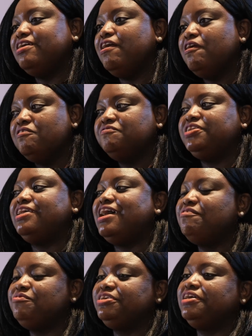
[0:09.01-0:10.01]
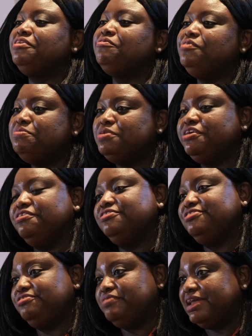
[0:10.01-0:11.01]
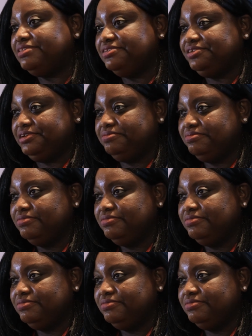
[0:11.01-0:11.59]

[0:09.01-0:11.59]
of an Africa green mineral strategy